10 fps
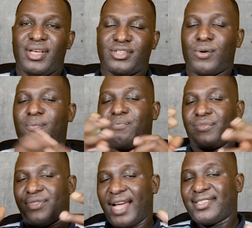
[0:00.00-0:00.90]
So
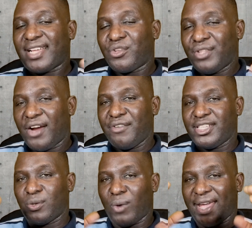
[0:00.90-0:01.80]
that's another
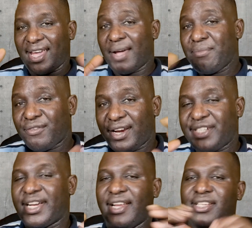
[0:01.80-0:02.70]
reason why it can be
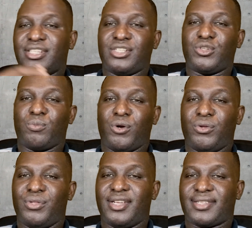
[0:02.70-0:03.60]
very challenging to
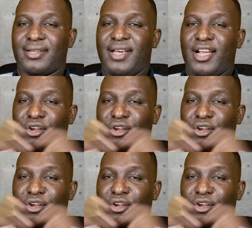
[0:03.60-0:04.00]
model this.